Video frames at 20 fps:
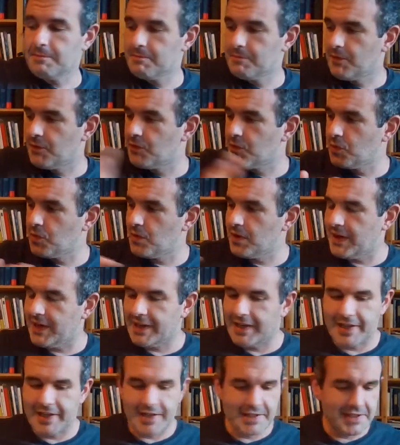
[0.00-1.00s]
Before I
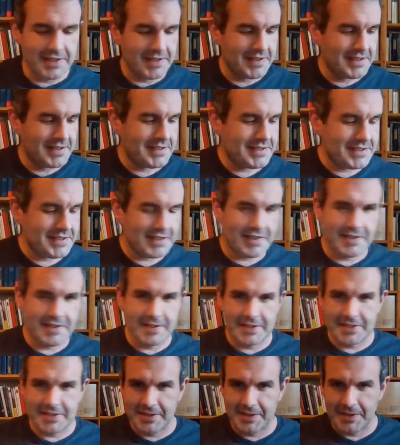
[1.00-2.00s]
get into this
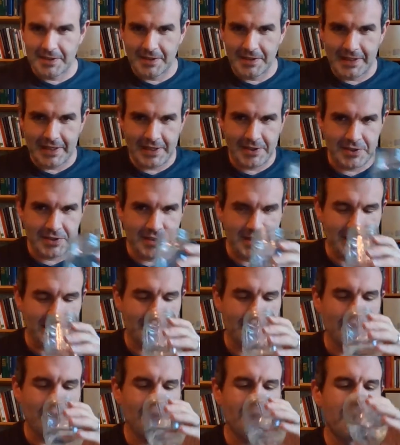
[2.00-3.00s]
this little Laird's
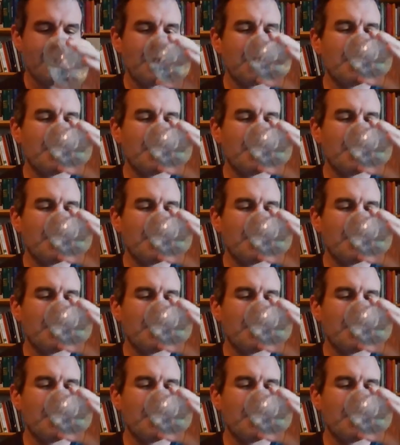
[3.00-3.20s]
here,